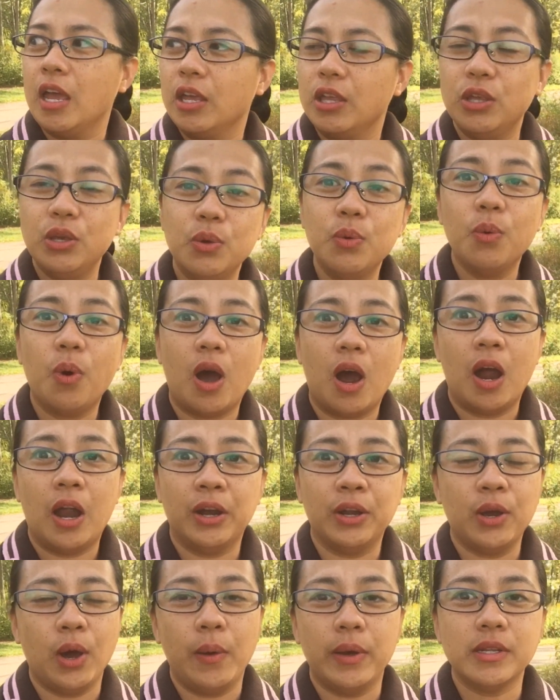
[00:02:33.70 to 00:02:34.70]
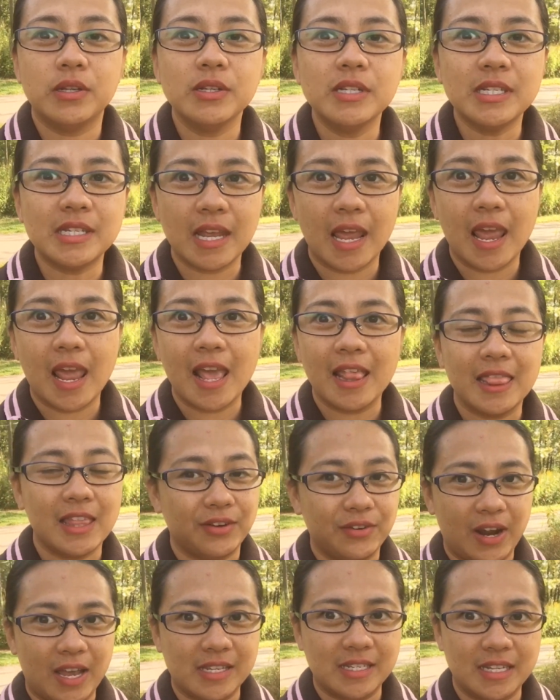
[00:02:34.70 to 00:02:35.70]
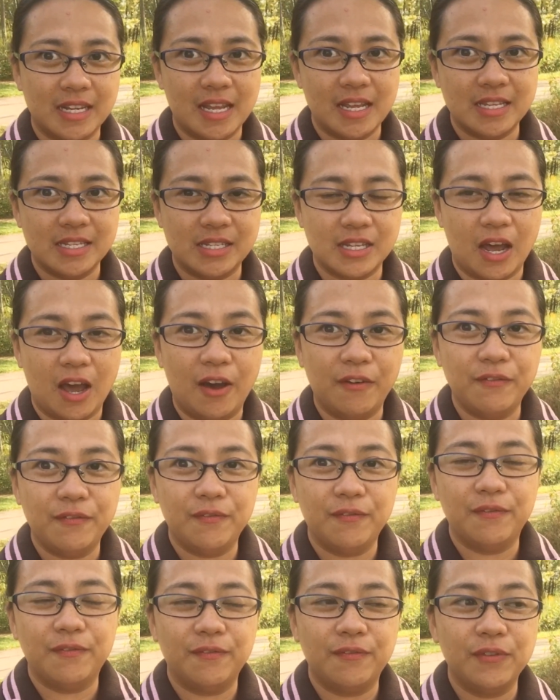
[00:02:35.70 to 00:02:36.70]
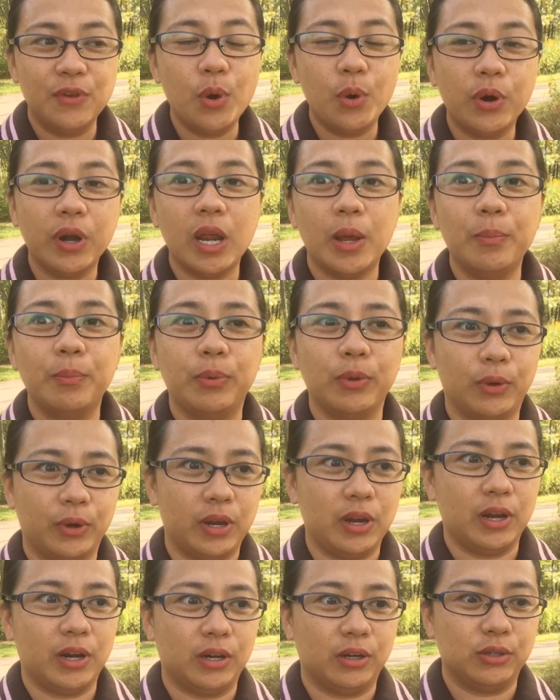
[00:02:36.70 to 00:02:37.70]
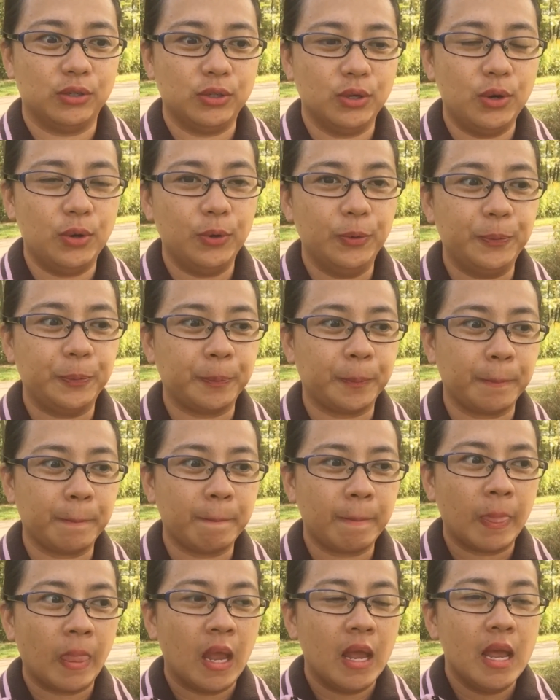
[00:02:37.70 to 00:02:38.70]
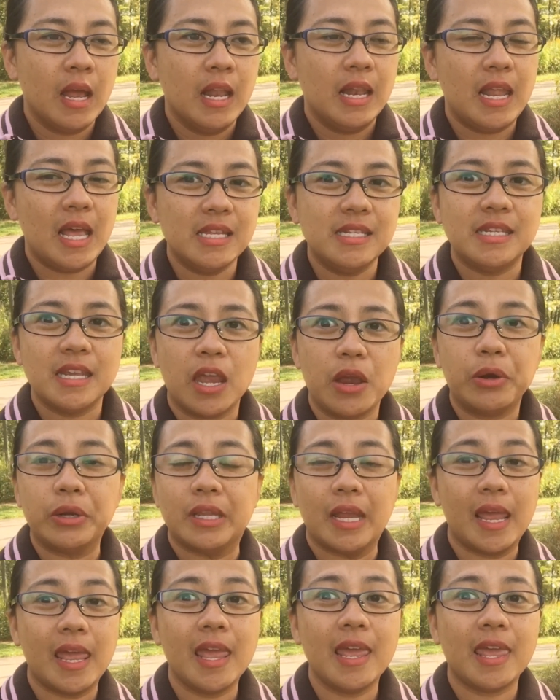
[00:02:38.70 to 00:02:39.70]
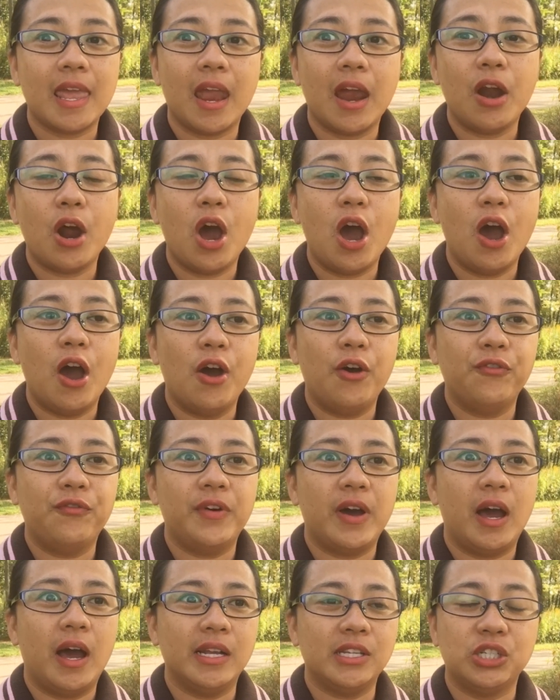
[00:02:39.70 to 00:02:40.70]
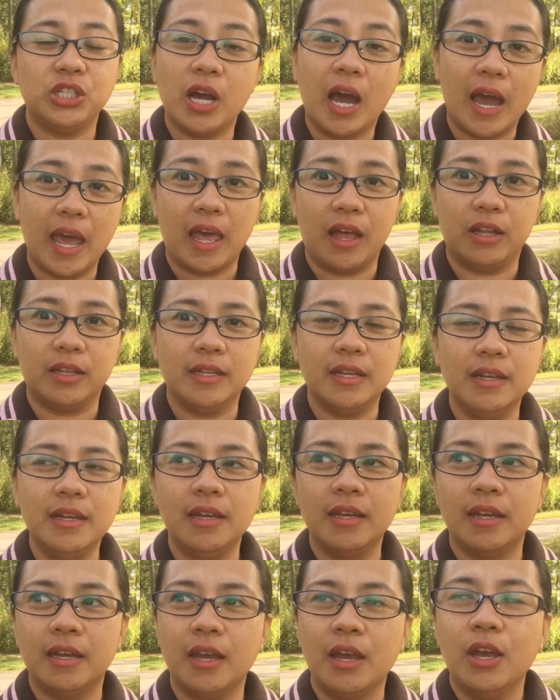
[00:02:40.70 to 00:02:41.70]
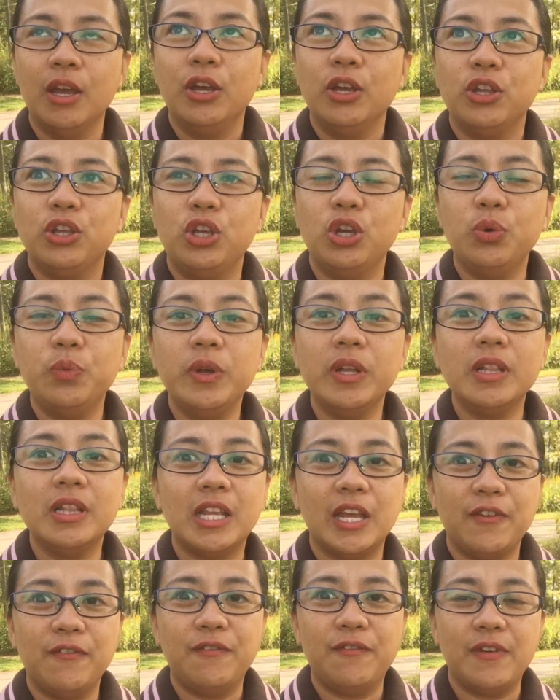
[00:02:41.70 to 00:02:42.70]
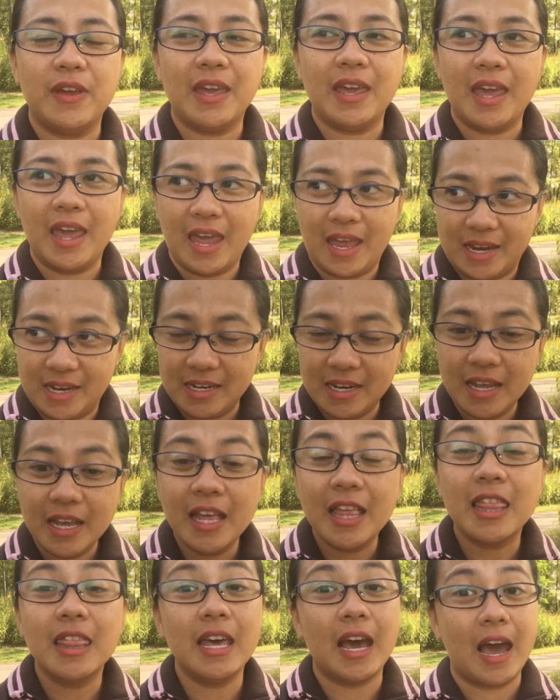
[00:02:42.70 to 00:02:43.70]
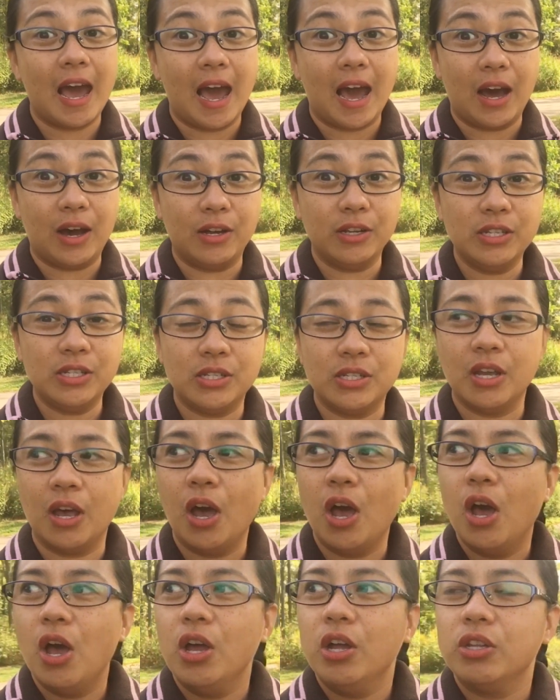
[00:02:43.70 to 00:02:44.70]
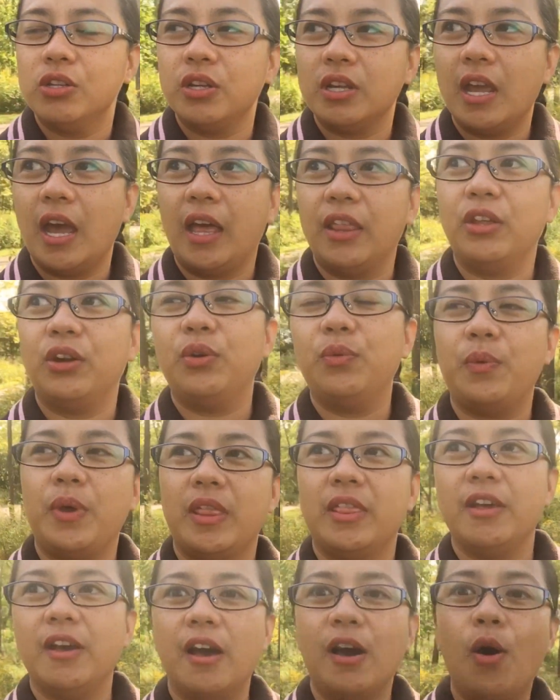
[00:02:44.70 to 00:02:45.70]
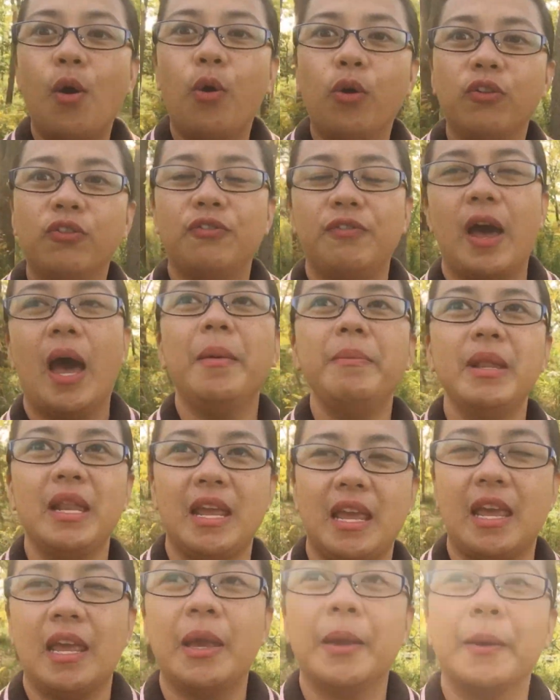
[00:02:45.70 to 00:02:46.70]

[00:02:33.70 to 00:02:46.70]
you are going to stay in the residence of your employer. So let's say you're taking care of a child, you will live in the house together with the whole family